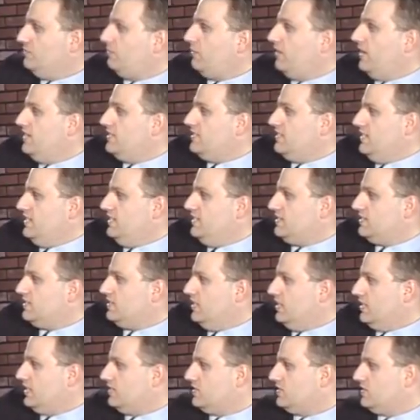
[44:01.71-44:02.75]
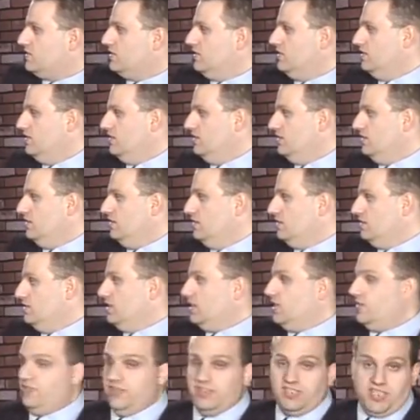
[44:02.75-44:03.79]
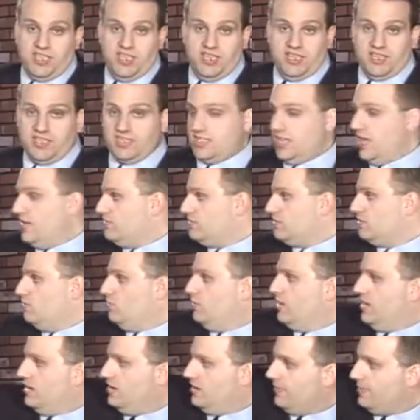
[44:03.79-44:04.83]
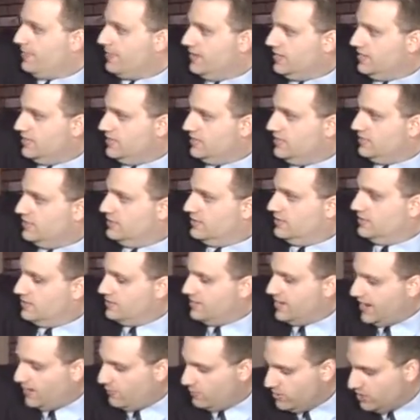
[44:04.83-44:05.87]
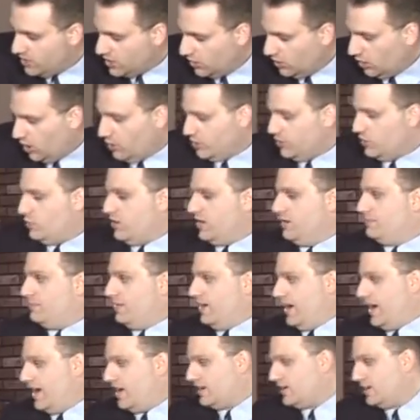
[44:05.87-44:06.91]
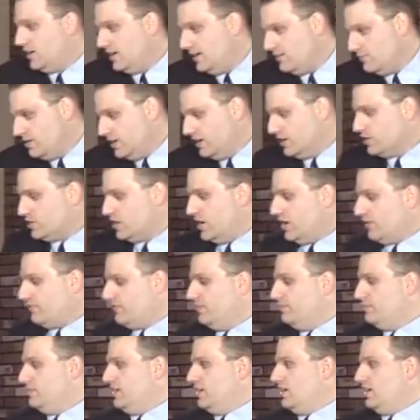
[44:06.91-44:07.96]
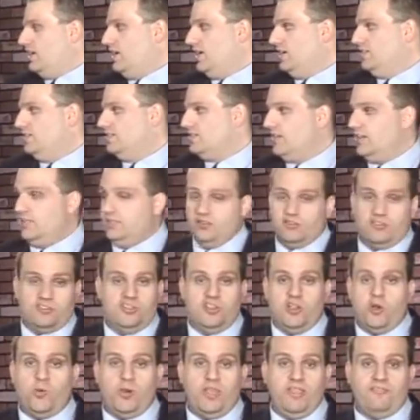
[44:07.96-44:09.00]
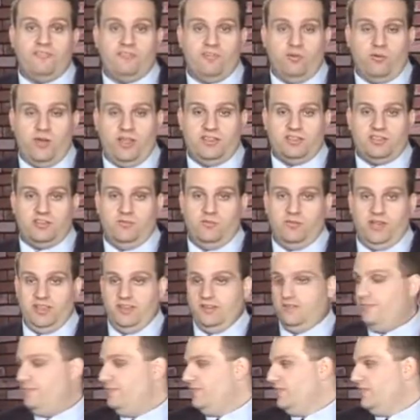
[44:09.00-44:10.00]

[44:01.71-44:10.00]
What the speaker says: plays e6 to give his king a safe square, now we go all the way back. We can check from behind, and there's no way for white to win.